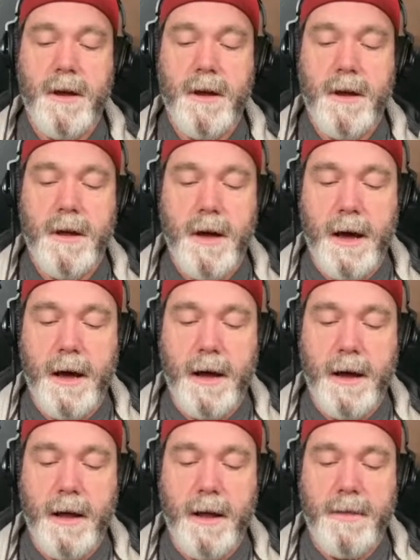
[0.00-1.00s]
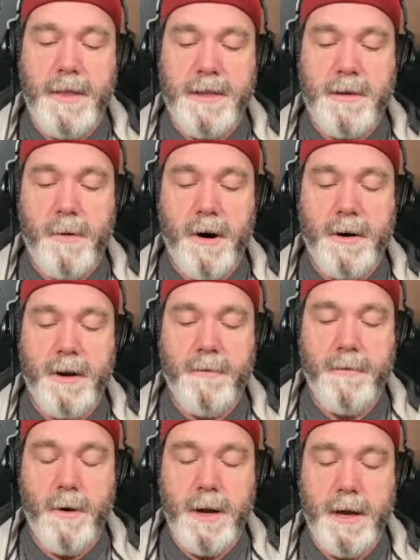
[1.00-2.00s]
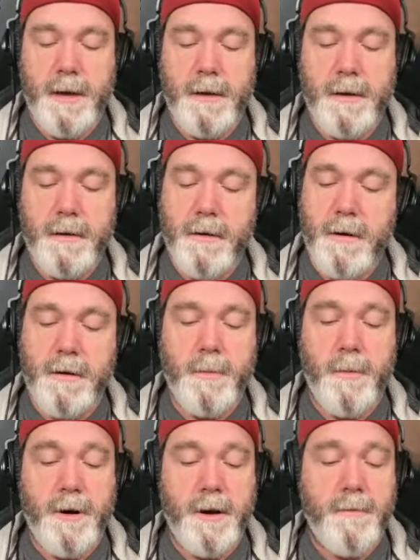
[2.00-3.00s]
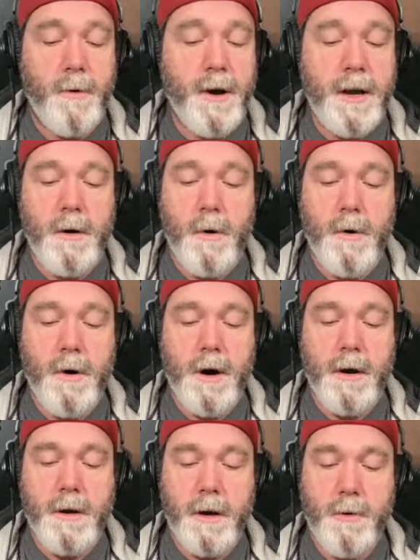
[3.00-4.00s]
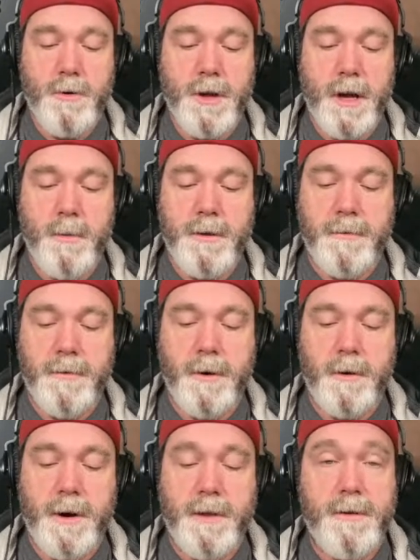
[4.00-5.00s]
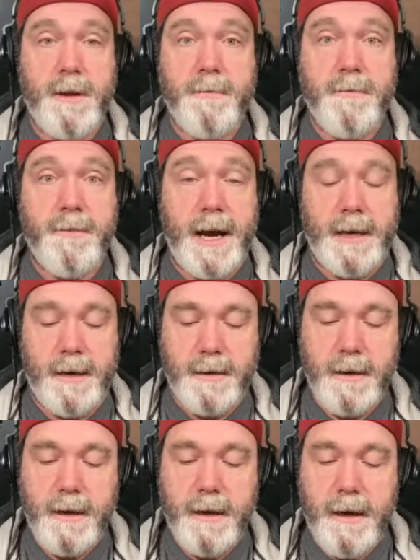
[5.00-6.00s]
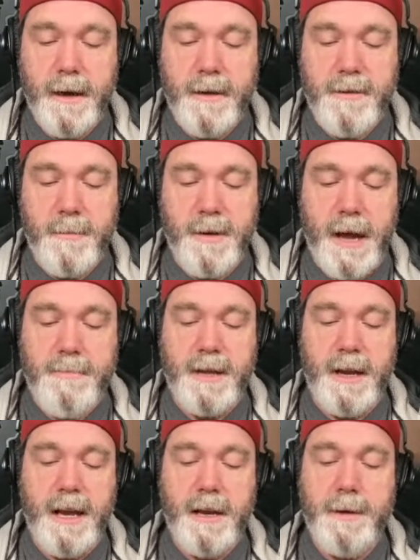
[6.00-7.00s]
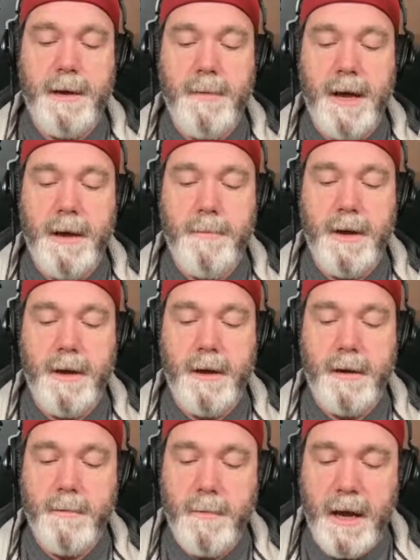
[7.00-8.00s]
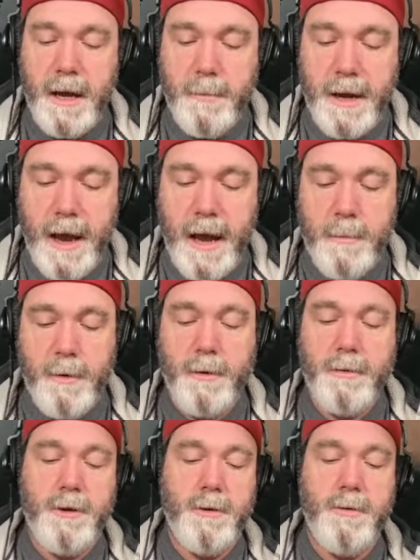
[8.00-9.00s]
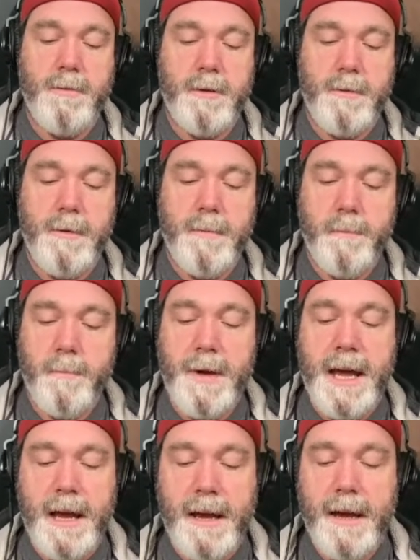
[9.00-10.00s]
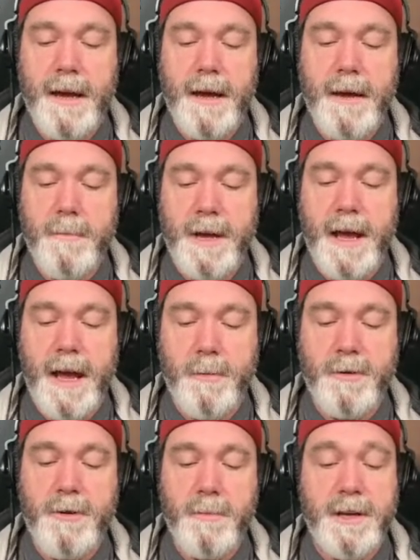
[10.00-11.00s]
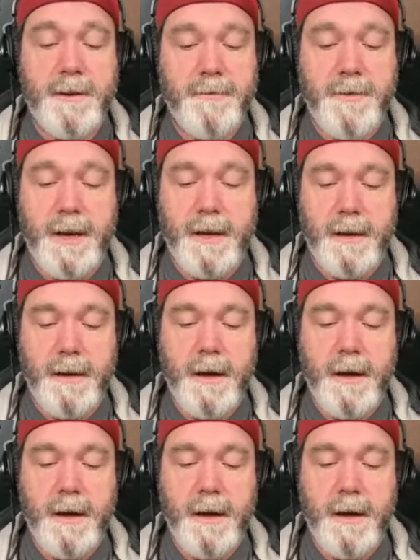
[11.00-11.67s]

that the party avoid or negotiate with the foe rather than fight it. Sometimes an enemy may be able to be defeated